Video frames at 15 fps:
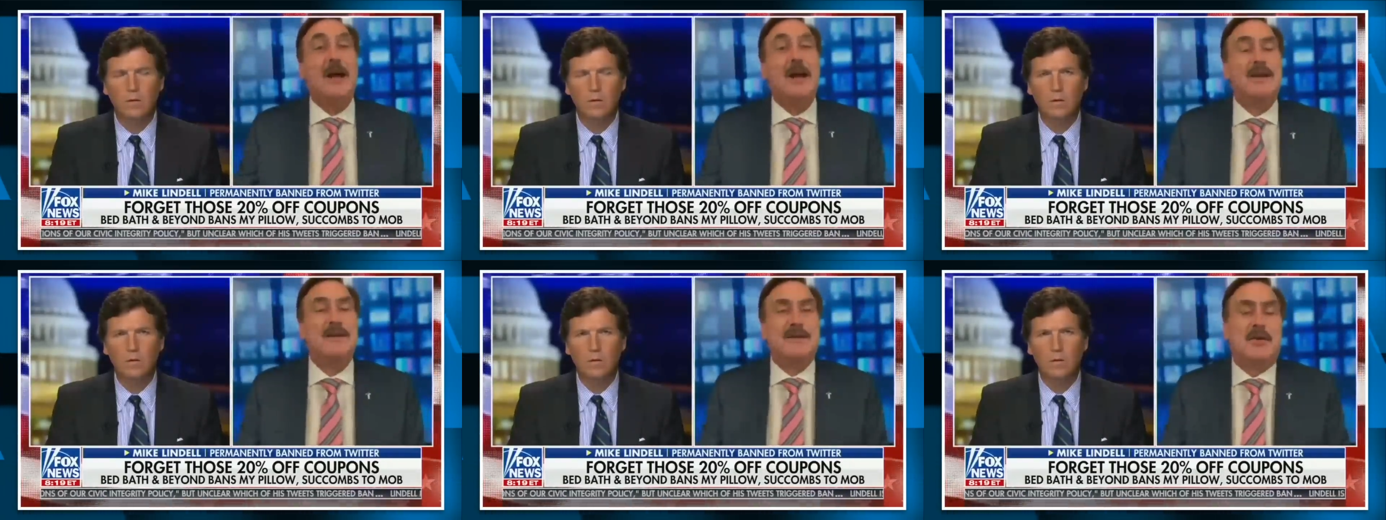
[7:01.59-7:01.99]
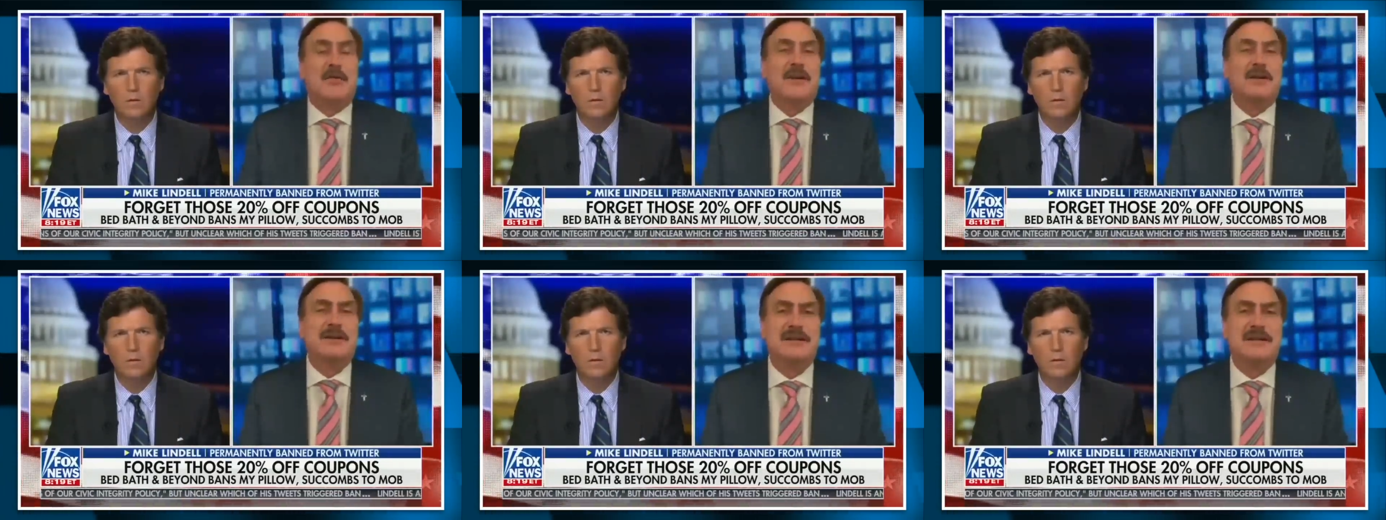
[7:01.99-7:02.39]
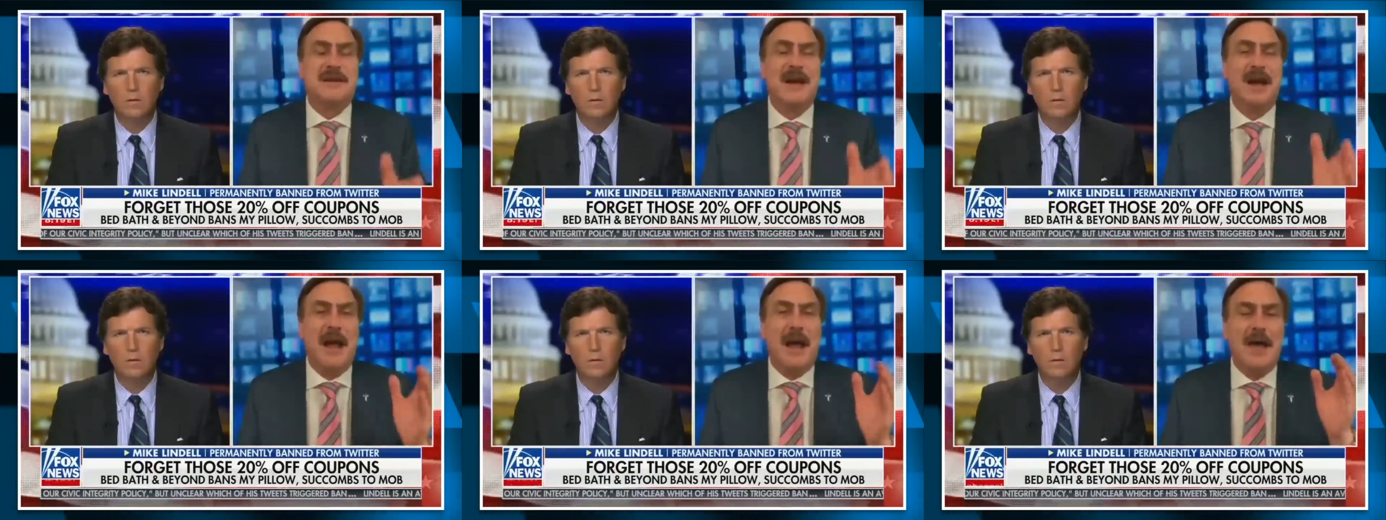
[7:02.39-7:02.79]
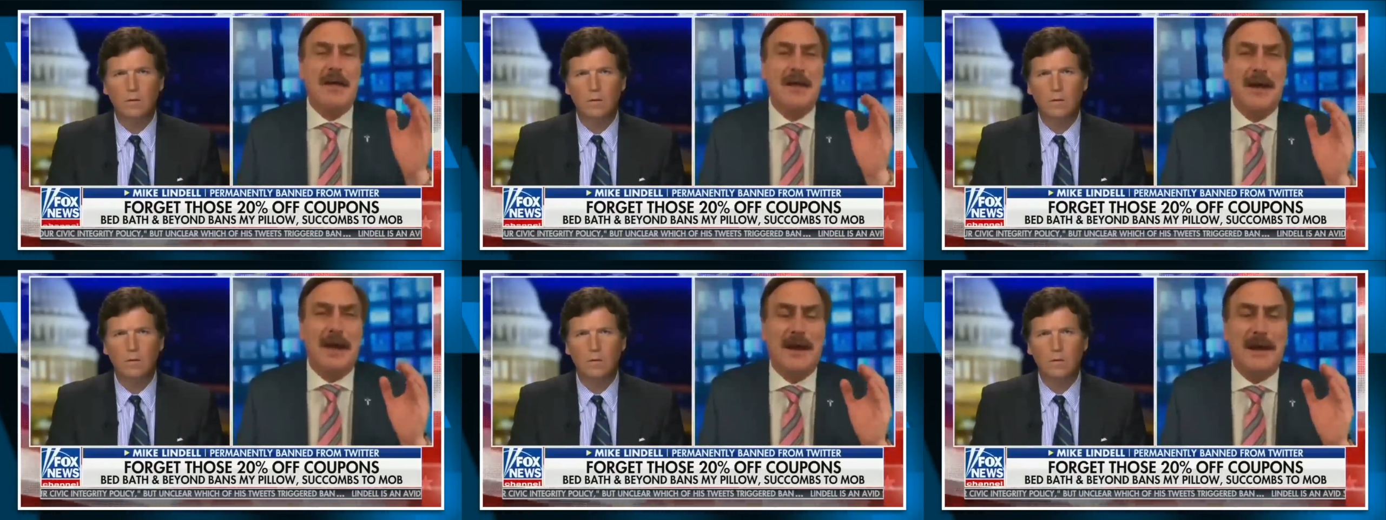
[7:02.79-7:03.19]
Speaker 1: So this is
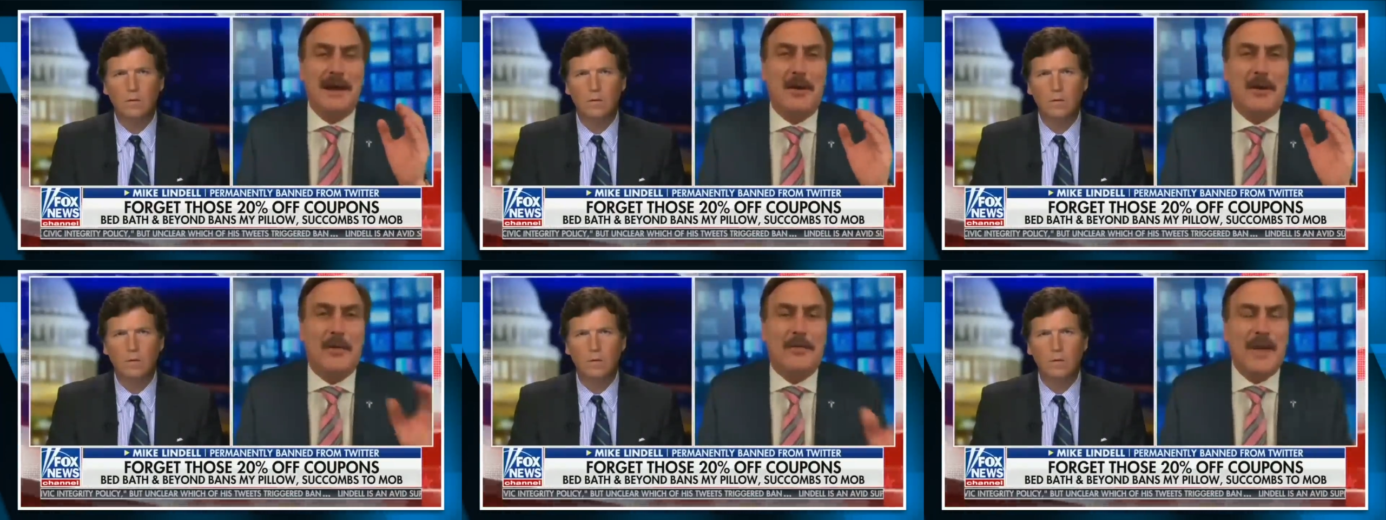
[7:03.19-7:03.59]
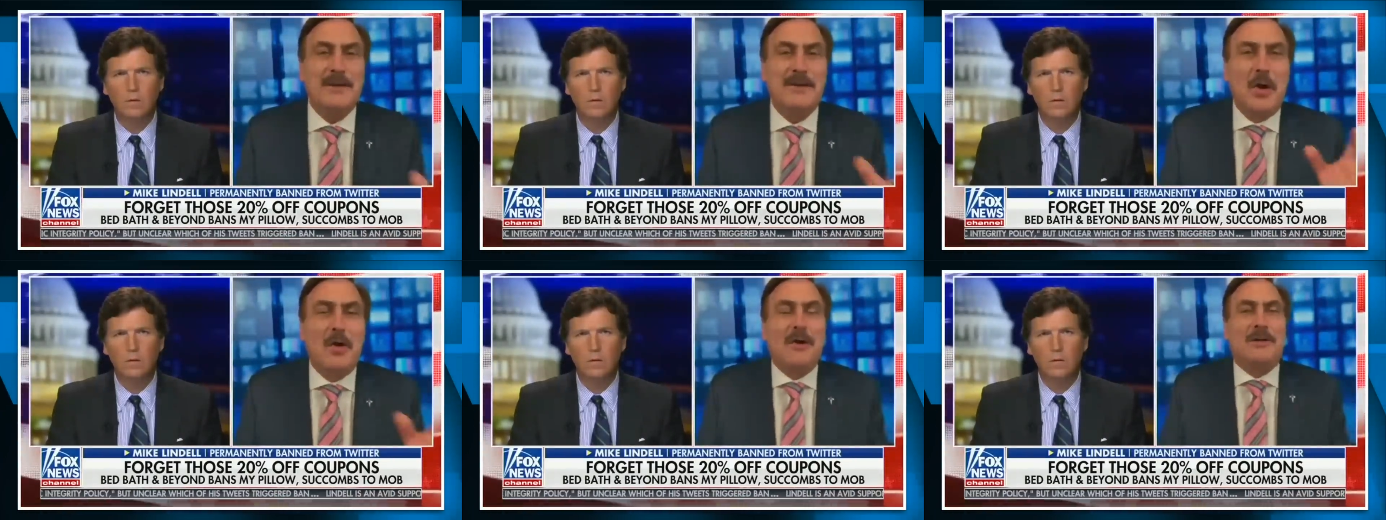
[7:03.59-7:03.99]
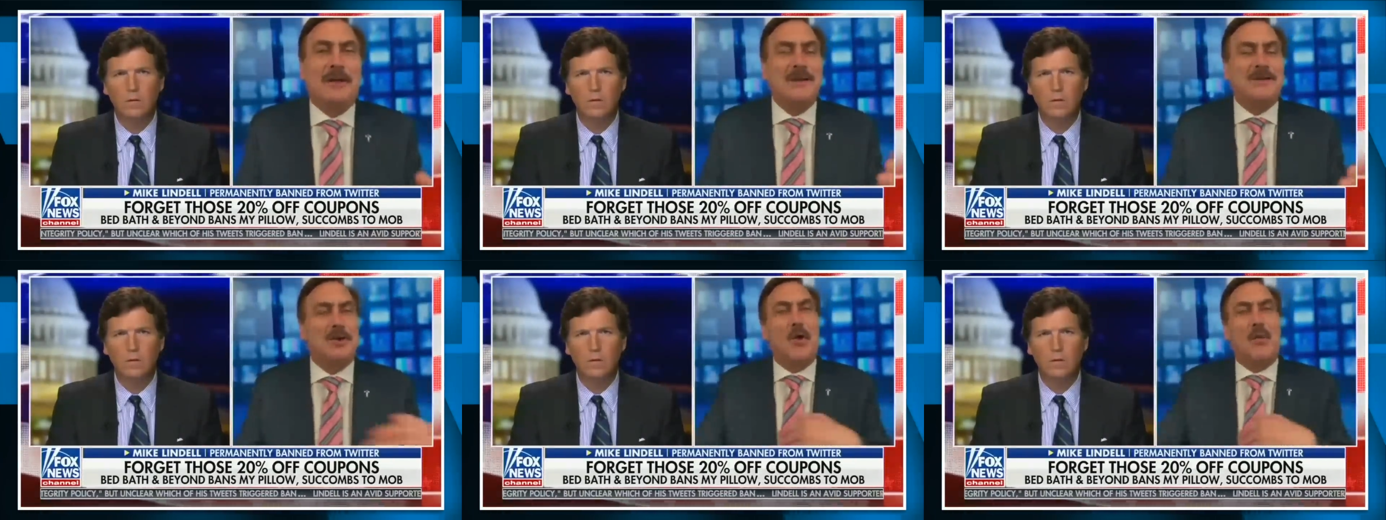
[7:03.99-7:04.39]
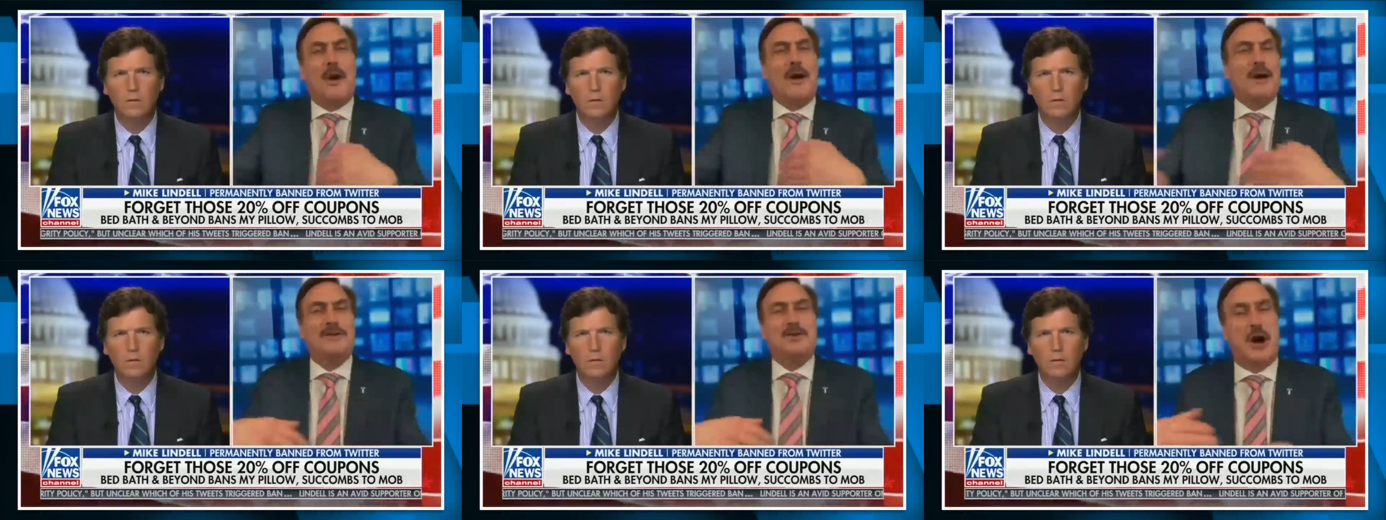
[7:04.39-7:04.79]
it, you know, they don't they don't want to
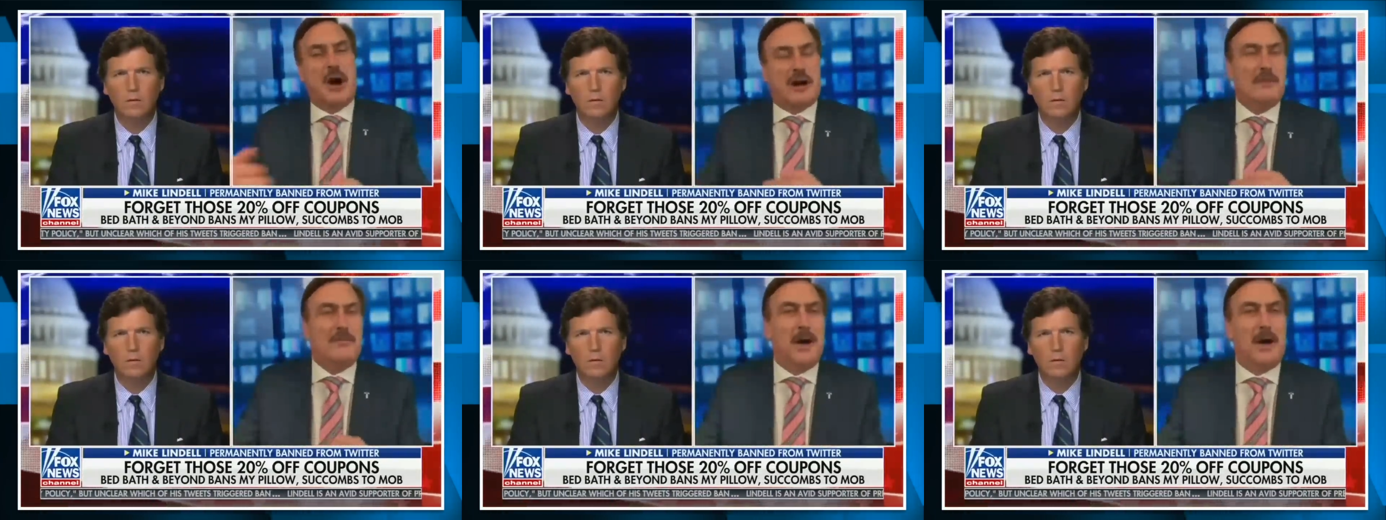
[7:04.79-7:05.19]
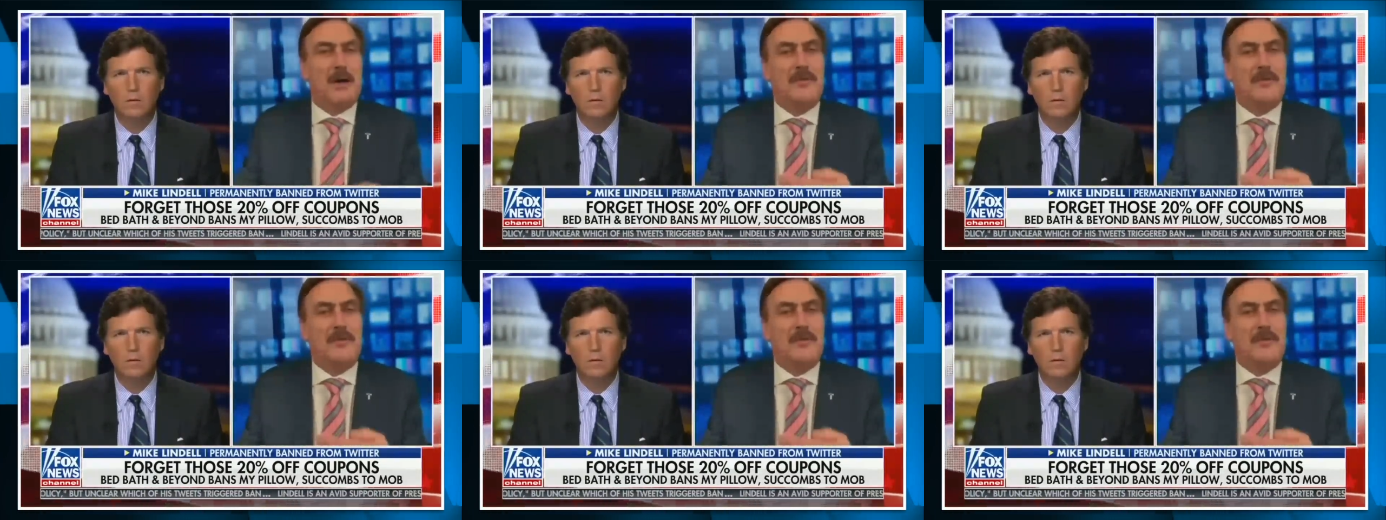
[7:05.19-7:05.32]
talk about it.